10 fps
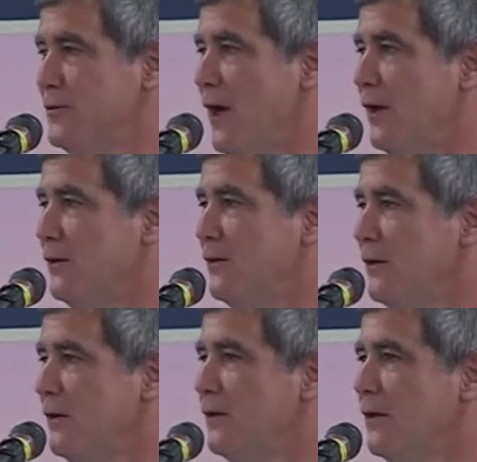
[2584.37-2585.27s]
side
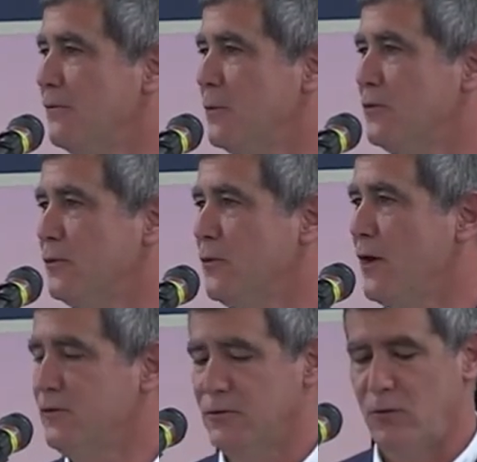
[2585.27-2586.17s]
of the risen
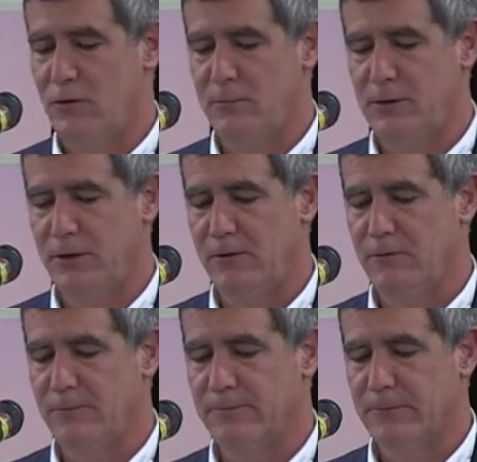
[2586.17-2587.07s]
Christ in order to believe.